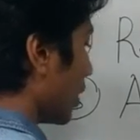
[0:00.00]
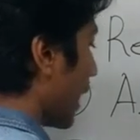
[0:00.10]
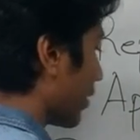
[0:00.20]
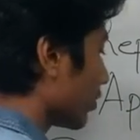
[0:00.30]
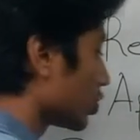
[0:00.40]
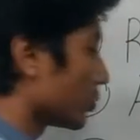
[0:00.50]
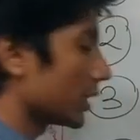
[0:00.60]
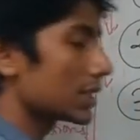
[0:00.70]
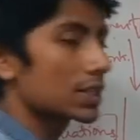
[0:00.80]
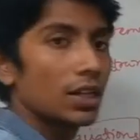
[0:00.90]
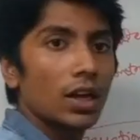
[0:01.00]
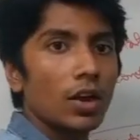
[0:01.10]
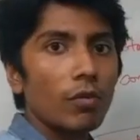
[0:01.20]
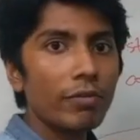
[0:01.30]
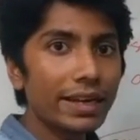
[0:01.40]
language means
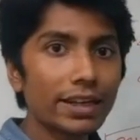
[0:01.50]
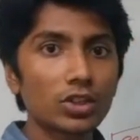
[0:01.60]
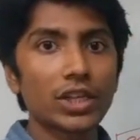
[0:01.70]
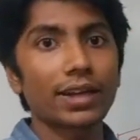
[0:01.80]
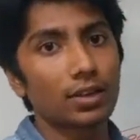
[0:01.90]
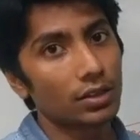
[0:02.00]
we need to check